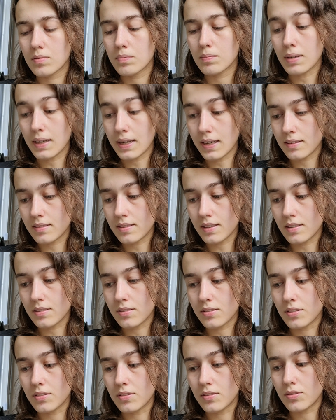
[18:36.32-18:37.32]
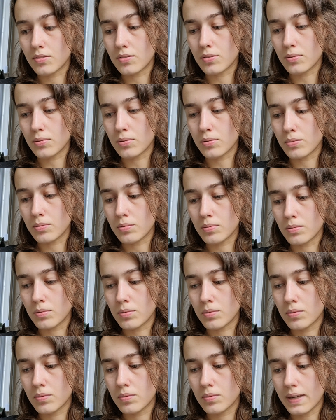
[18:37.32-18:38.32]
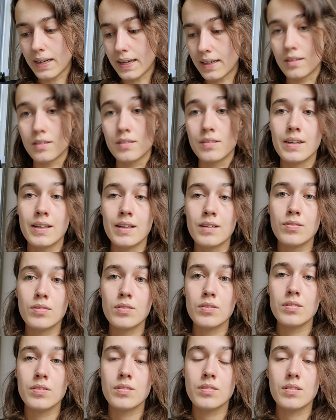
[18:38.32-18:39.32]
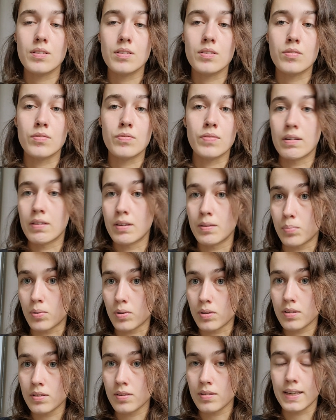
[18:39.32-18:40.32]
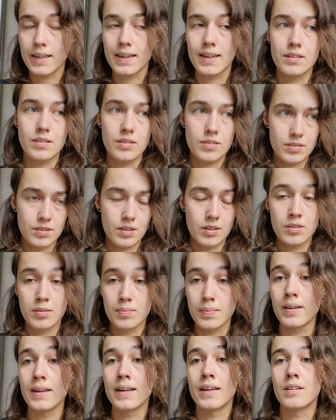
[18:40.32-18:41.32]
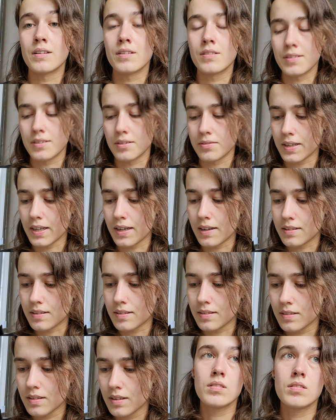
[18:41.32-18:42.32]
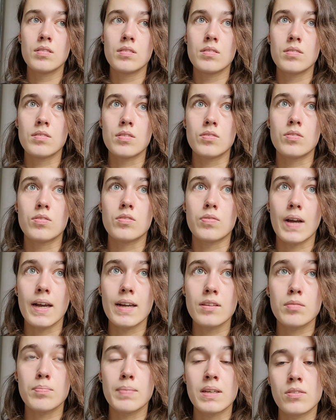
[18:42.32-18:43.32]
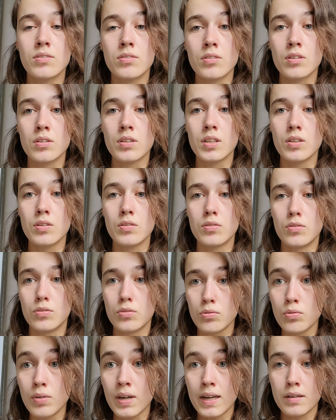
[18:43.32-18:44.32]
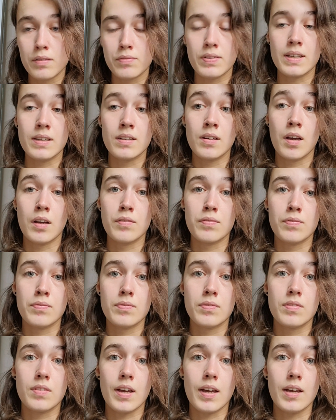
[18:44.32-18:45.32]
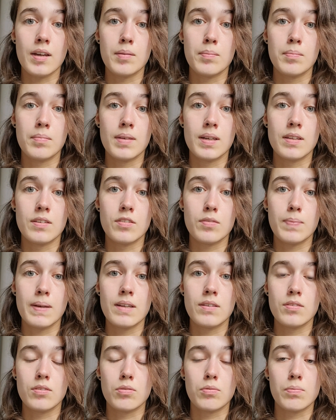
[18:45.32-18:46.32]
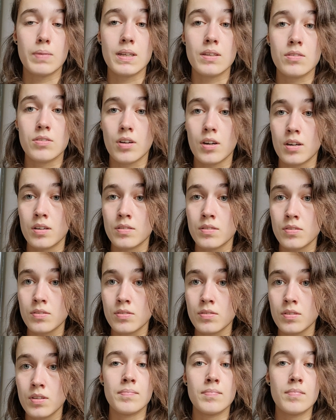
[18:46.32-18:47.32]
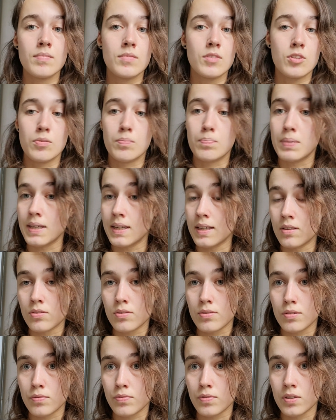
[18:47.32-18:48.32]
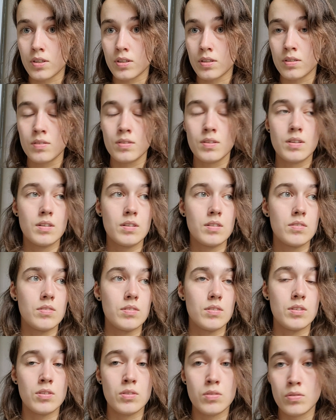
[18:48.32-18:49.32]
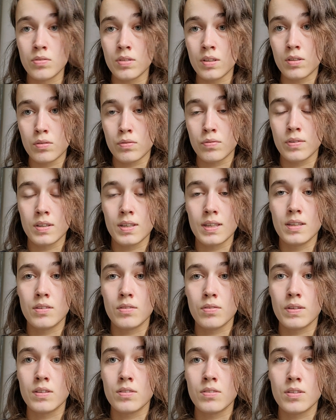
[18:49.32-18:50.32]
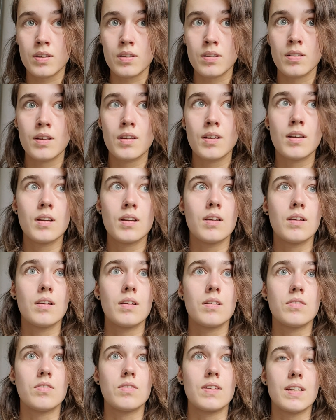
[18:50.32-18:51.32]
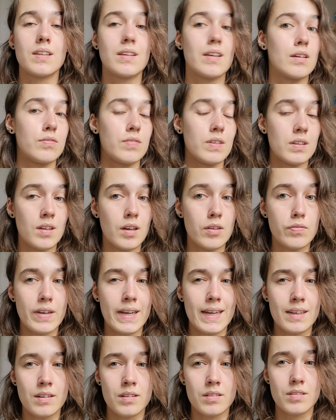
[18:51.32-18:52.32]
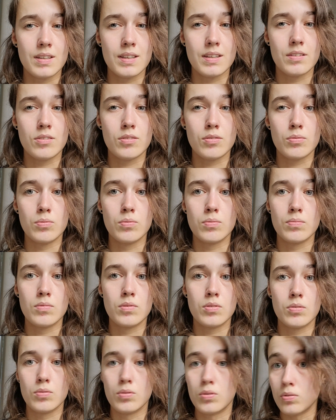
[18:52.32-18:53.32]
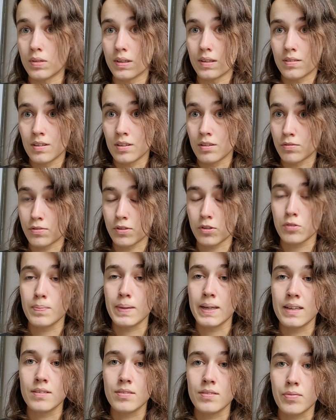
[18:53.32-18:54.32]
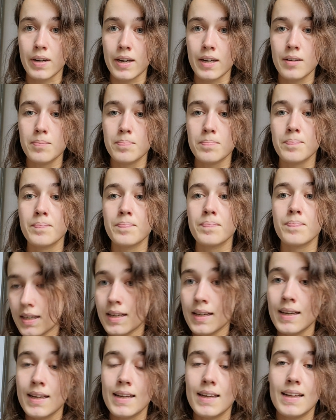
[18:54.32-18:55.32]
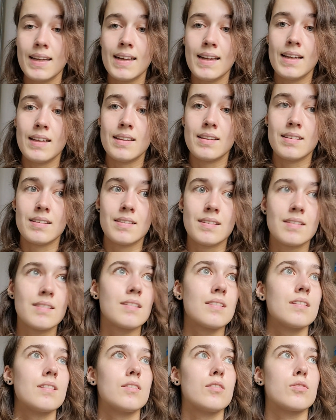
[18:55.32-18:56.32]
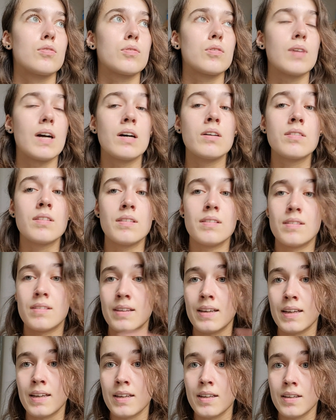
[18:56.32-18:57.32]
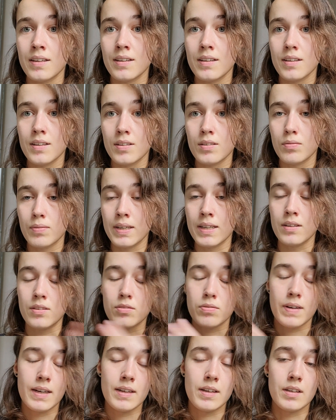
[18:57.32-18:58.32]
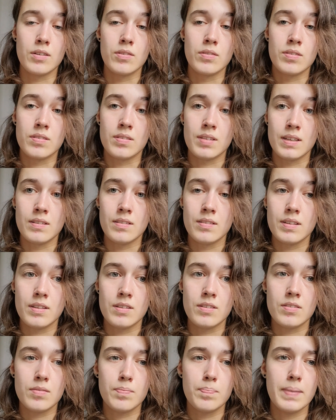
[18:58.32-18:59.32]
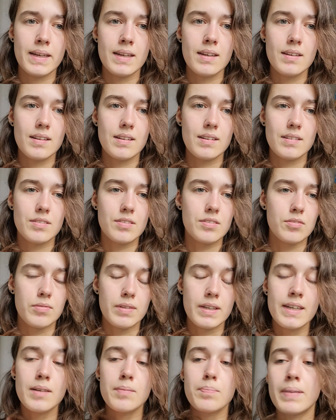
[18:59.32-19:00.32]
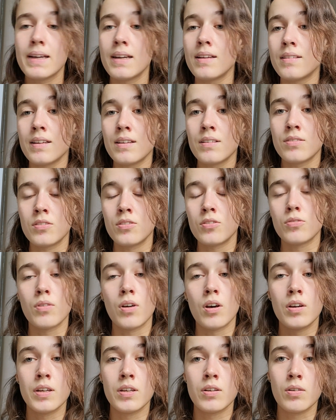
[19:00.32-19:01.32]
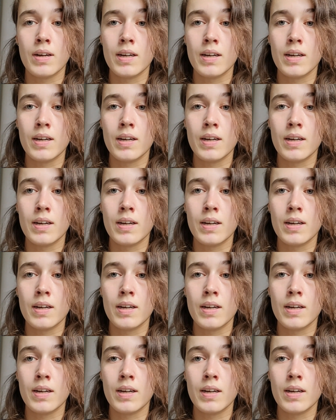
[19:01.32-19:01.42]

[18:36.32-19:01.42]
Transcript: Pay attention to energy levels. It's very important. Like I just talked about energy, right? So try to make sure you do have enough time and space to recharge, to be introverted, to use introverted intuition, so that you have enough energy to do this in the first place, right? And throughout the day, when you try to use sensing, just really pay attention to all your